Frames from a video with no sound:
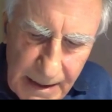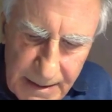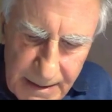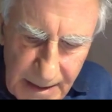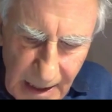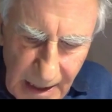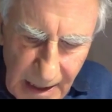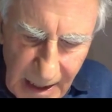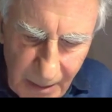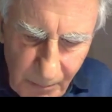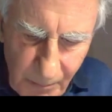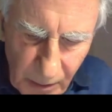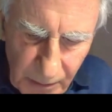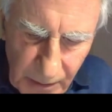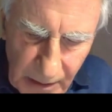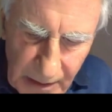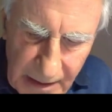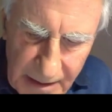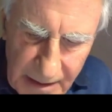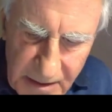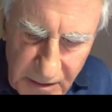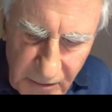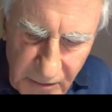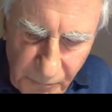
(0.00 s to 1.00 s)
his name on a
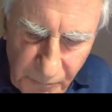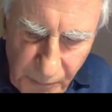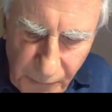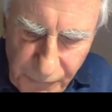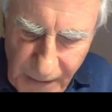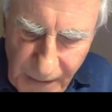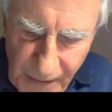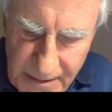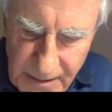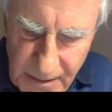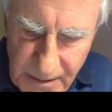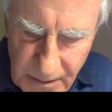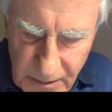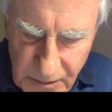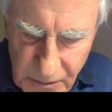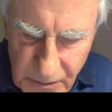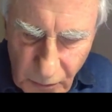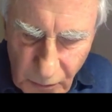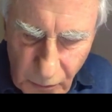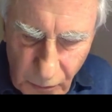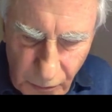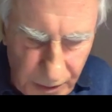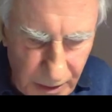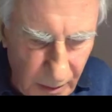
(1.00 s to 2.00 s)
list of
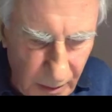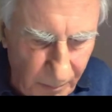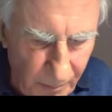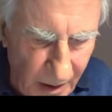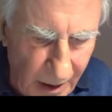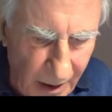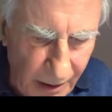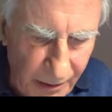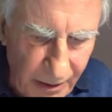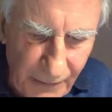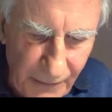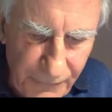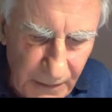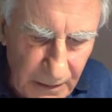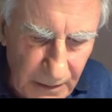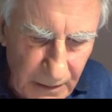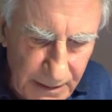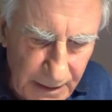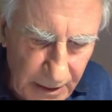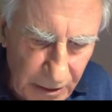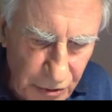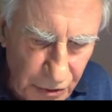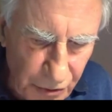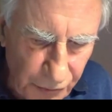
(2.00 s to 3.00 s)
professors or in a
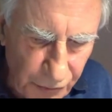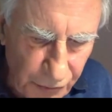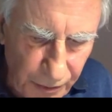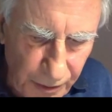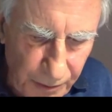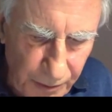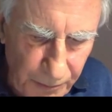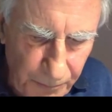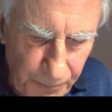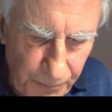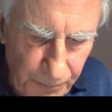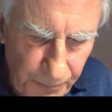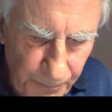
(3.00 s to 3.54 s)
biographical dictionary.